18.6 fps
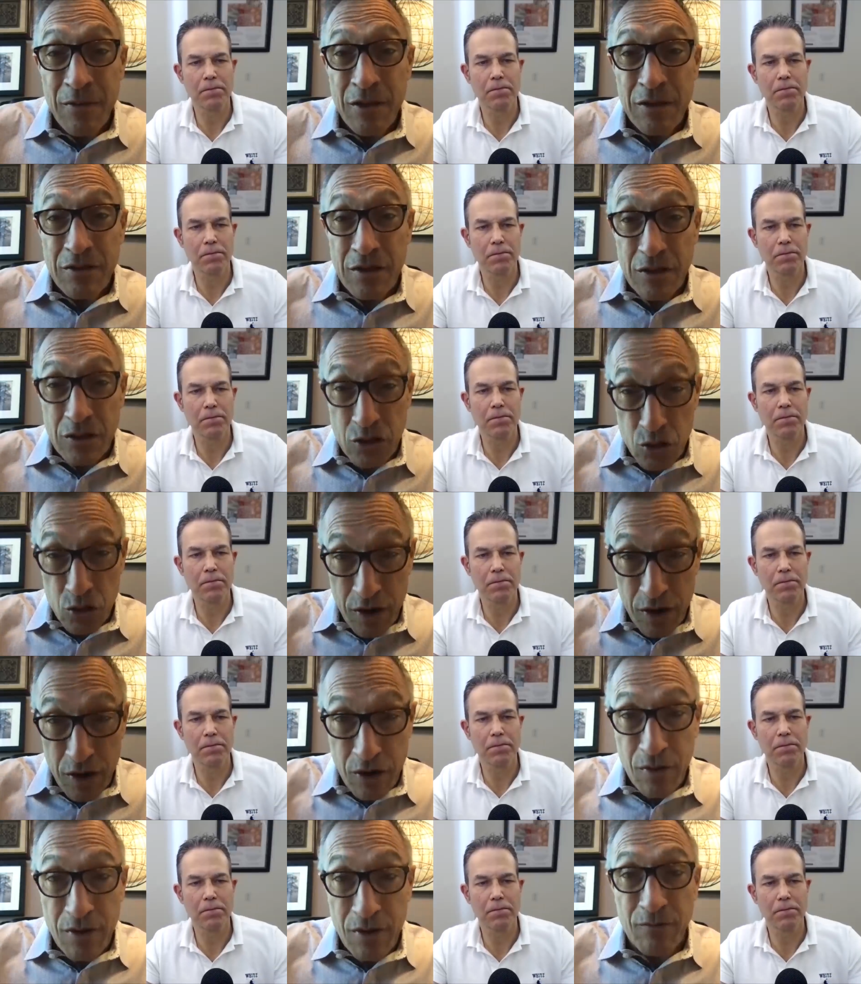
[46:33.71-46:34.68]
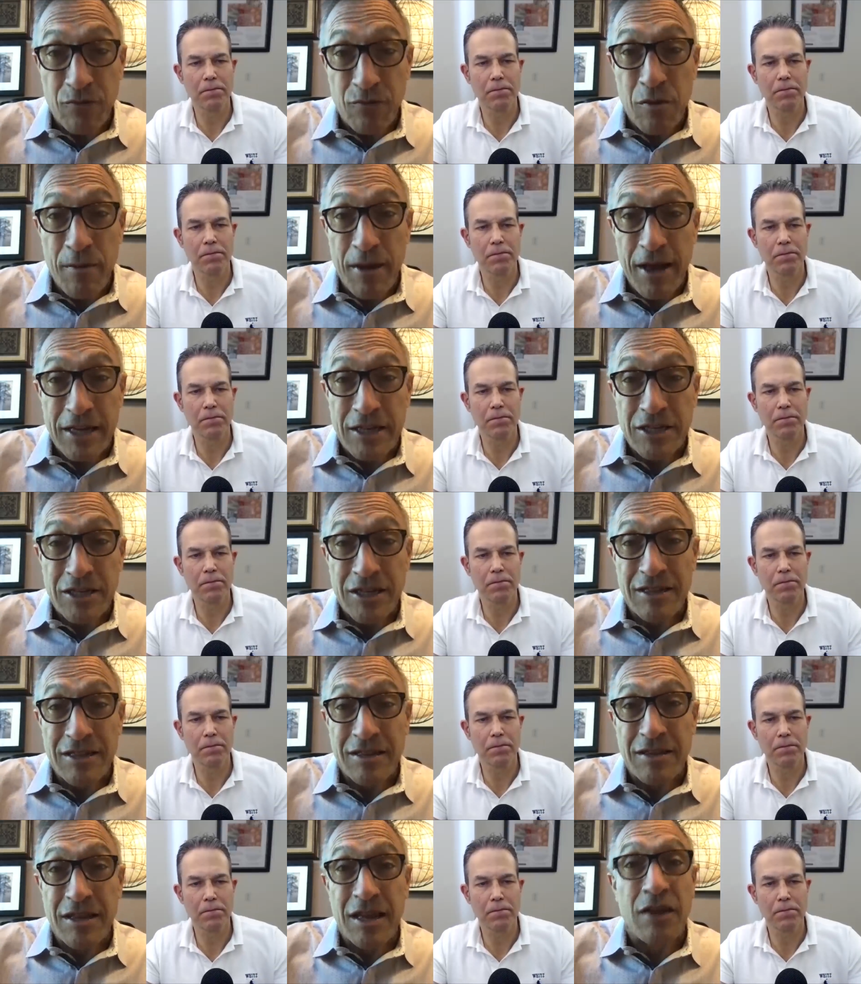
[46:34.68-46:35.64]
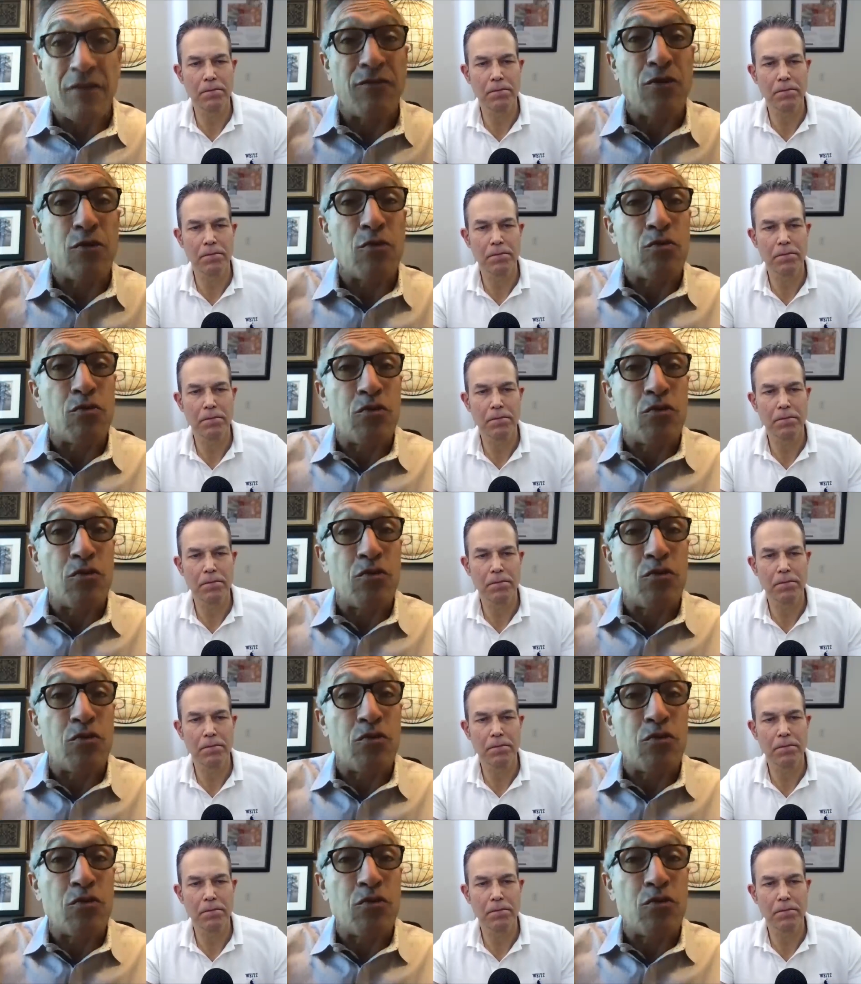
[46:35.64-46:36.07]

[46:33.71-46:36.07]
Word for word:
Speaker 1: to trigger inflammation than if you